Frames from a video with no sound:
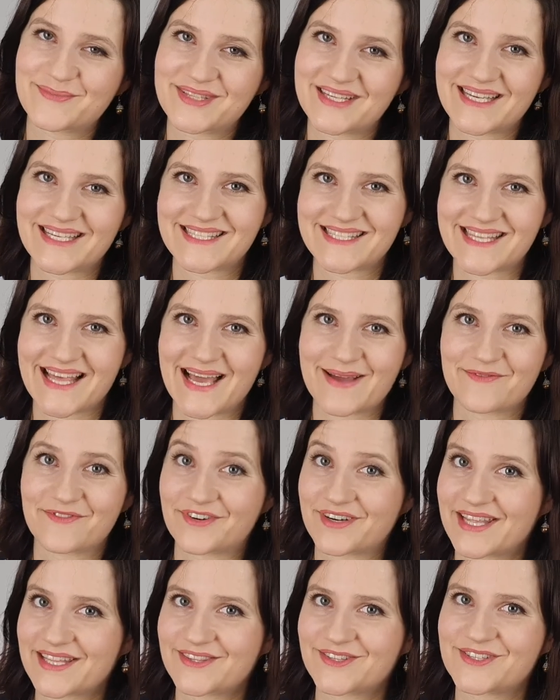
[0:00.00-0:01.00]
it's time for
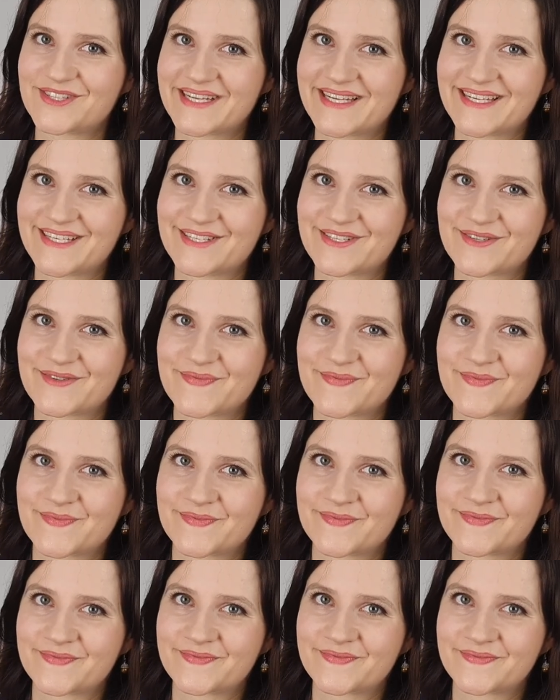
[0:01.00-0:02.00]
that to change.
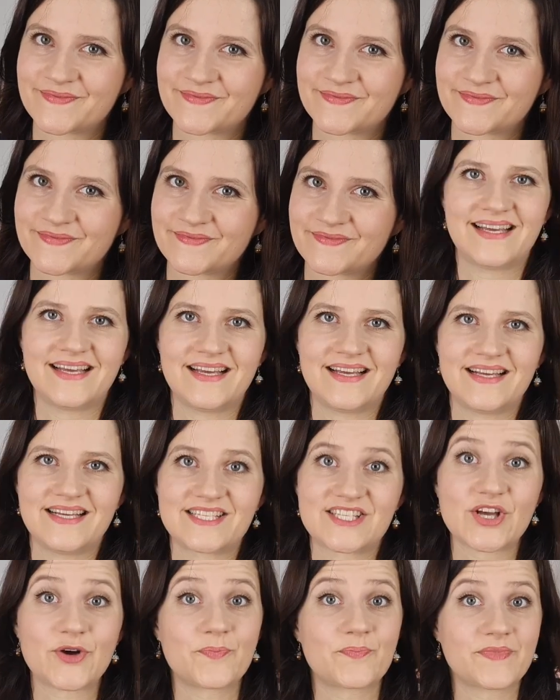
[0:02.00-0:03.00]

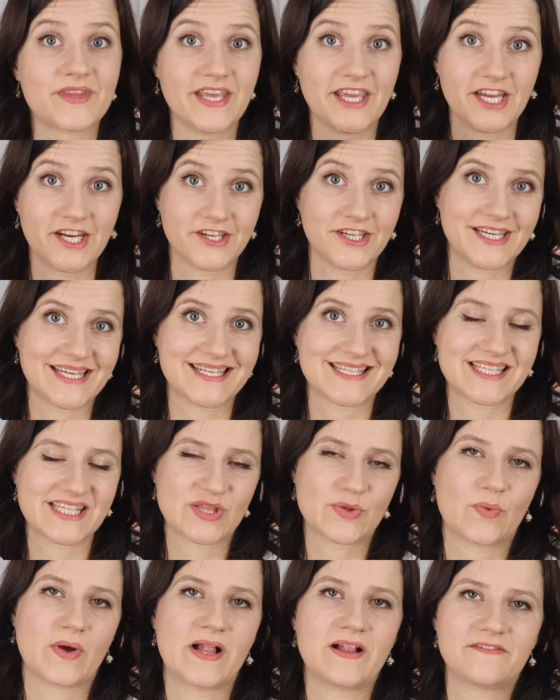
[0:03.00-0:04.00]
So here it is,
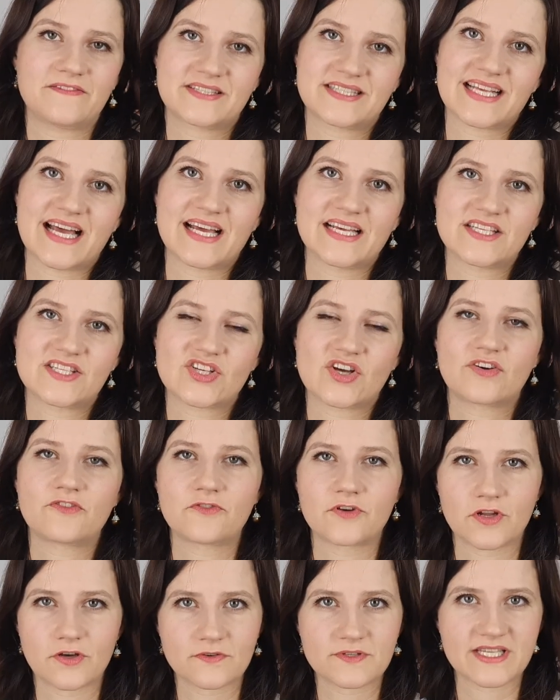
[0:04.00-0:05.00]
12 signs of
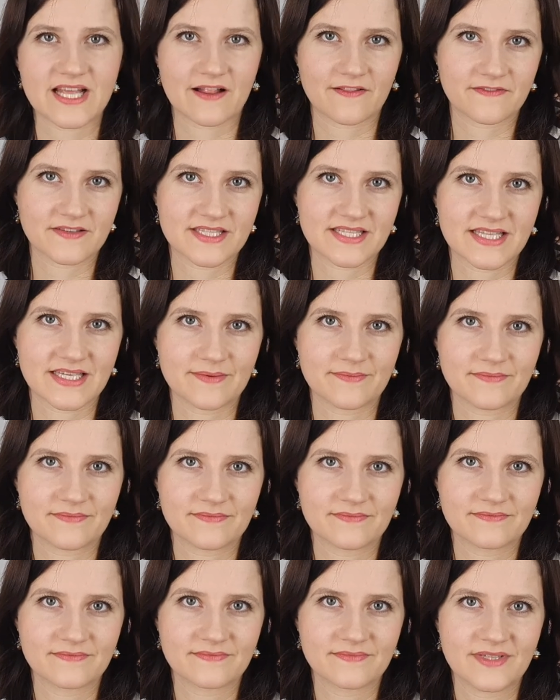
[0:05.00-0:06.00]
low self-esteem.
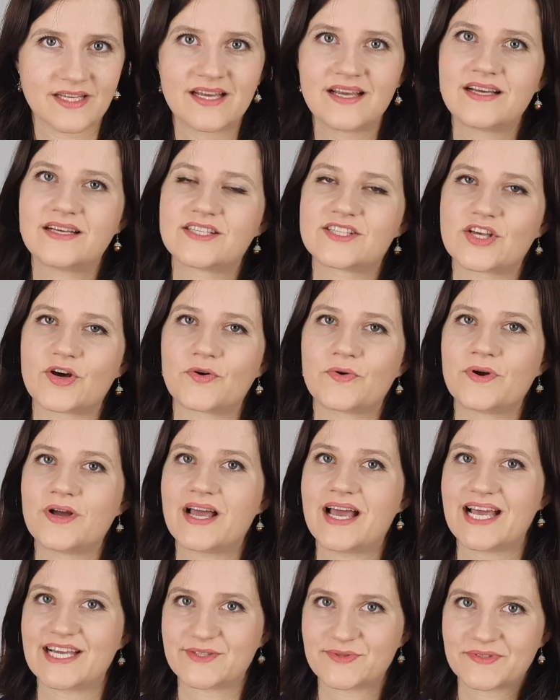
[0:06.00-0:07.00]
So
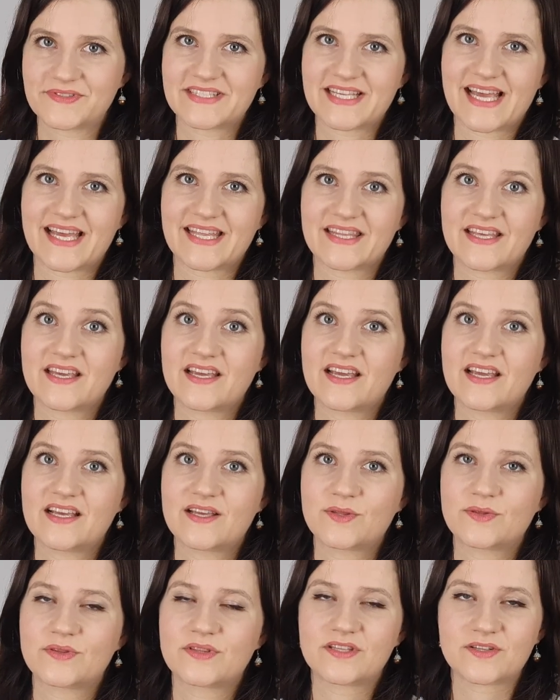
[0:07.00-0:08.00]
as we've said,
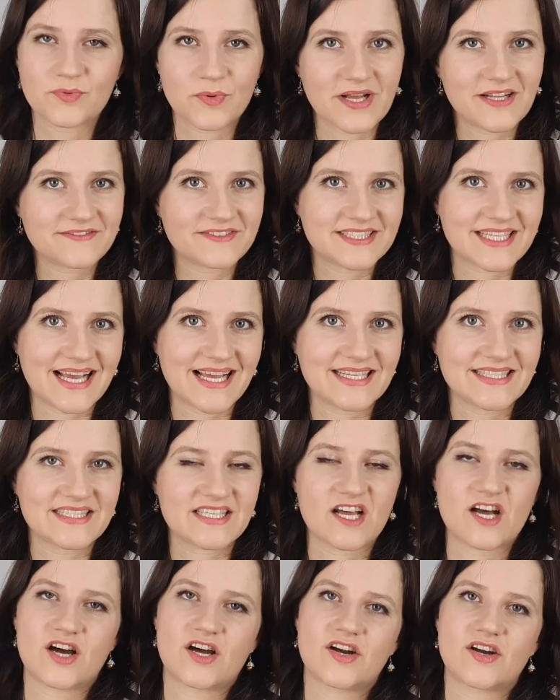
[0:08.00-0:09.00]
the 12 signs
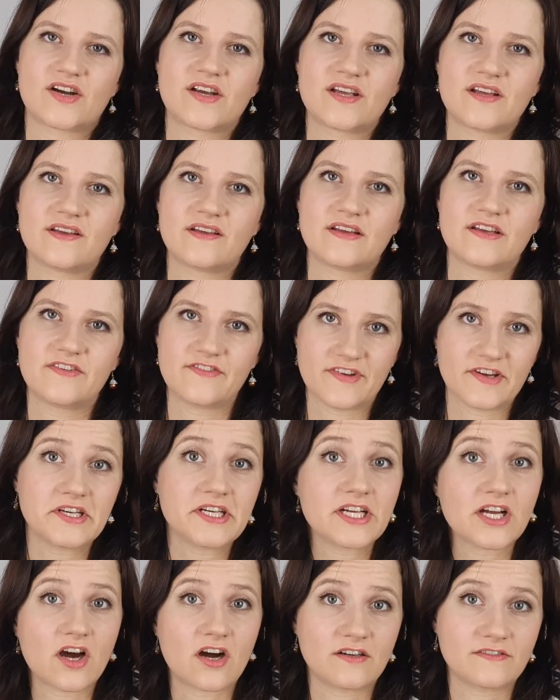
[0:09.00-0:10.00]
are fearing
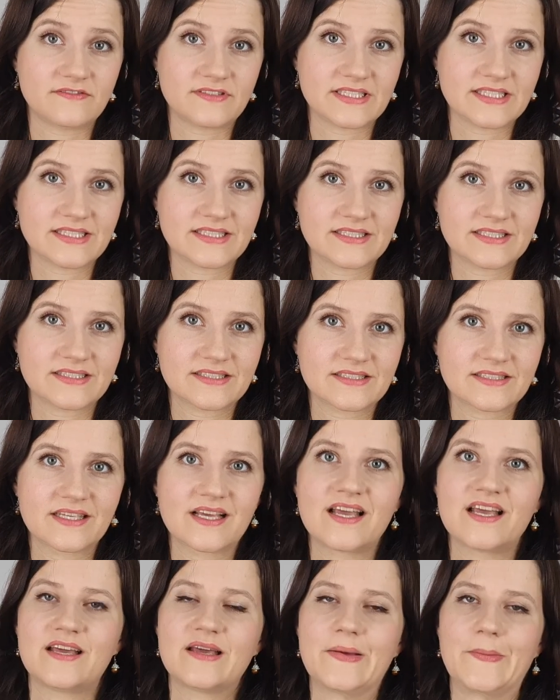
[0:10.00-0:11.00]
conflicts,
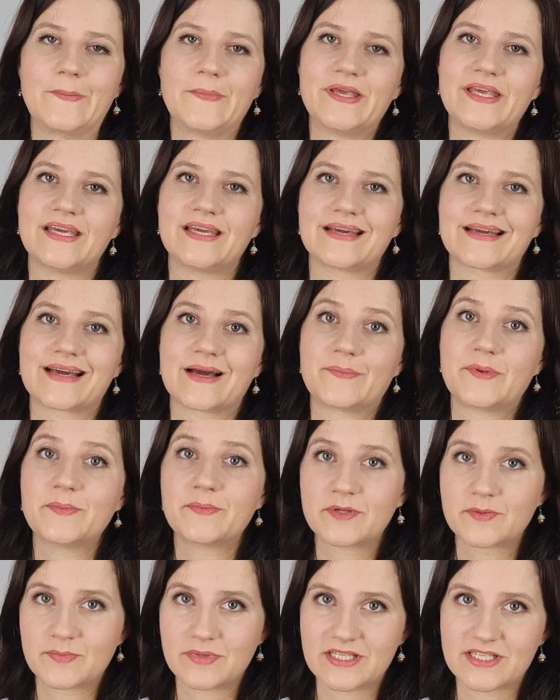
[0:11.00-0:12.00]
being a people
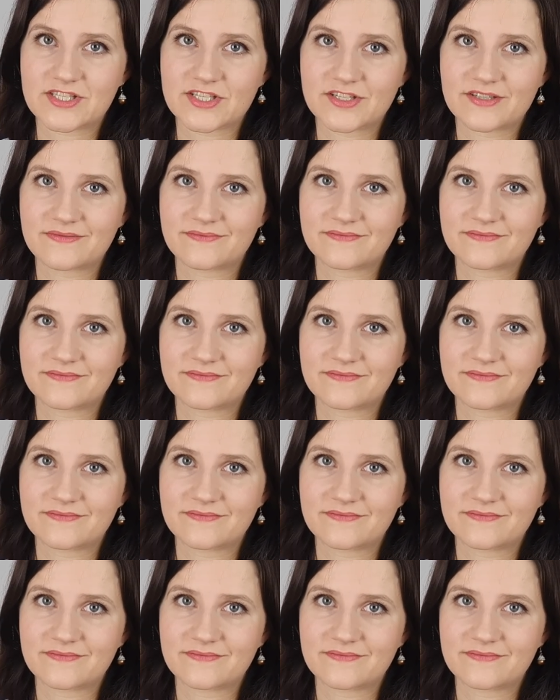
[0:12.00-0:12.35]
pleaser,